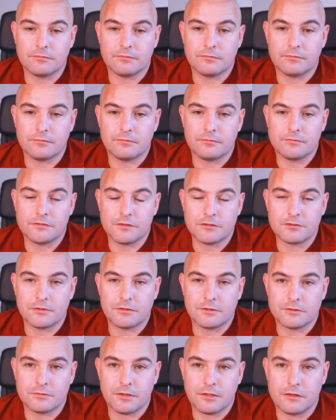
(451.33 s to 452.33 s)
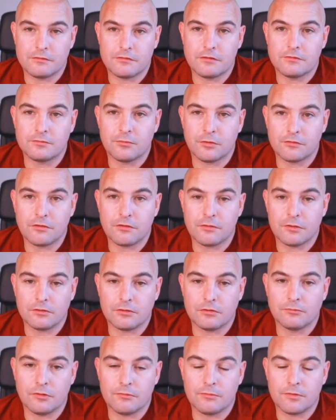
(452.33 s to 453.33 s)
situational awareness is what's going on with
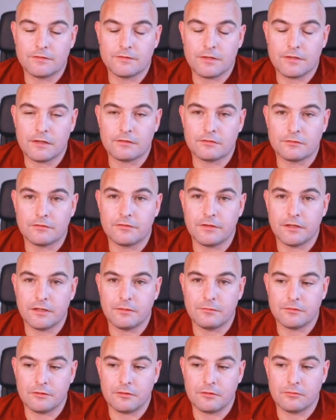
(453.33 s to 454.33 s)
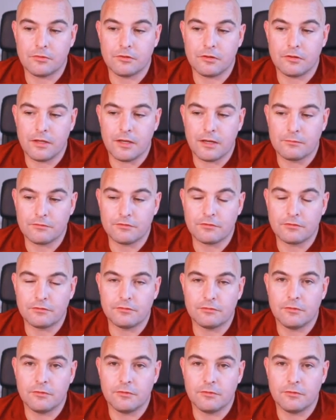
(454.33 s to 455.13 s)
my tactical teams. What are they up to?